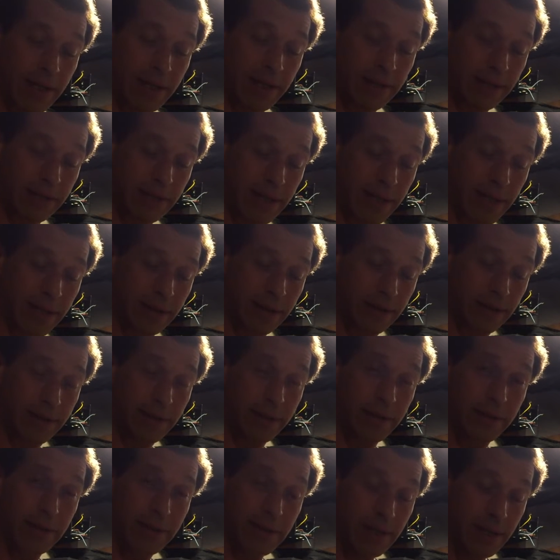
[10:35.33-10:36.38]
any standard.
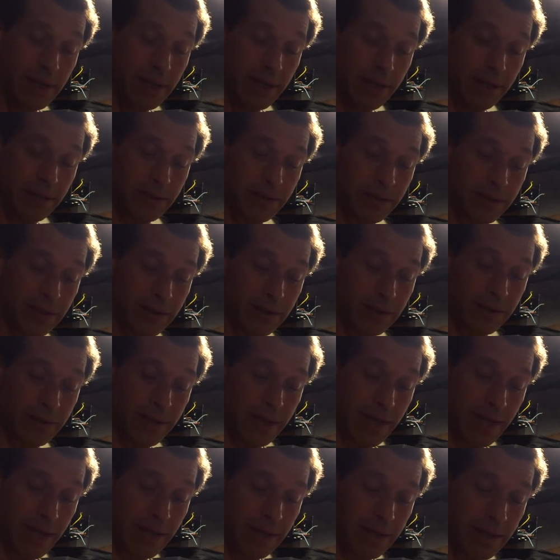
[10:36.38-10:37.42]
It's just
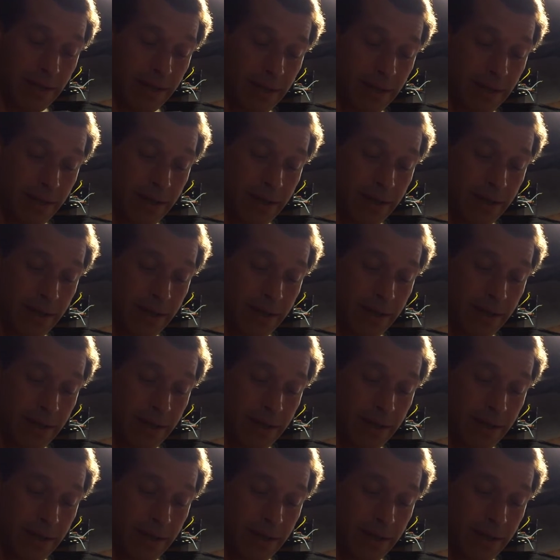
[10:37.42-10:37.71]
that